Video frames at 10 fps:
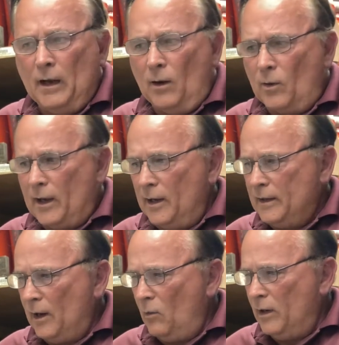Okay,
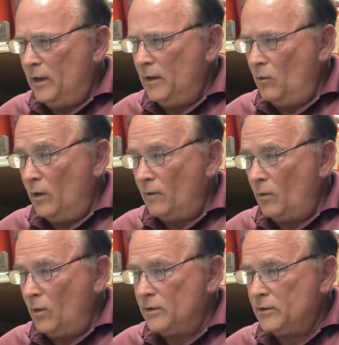now we're of
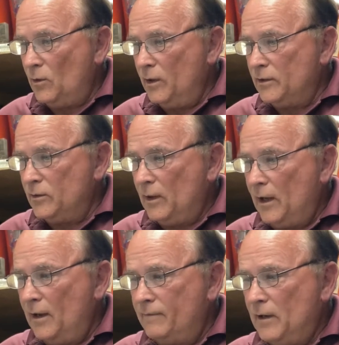course going to
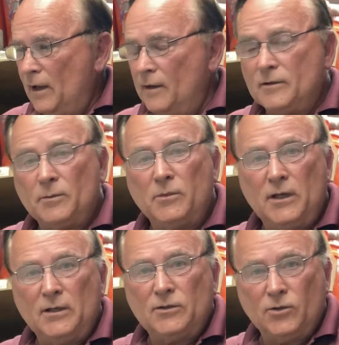have some
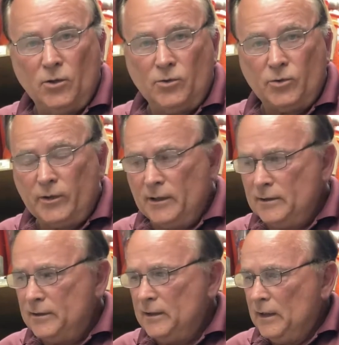yeast
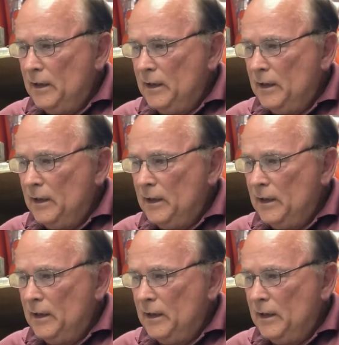nutrient,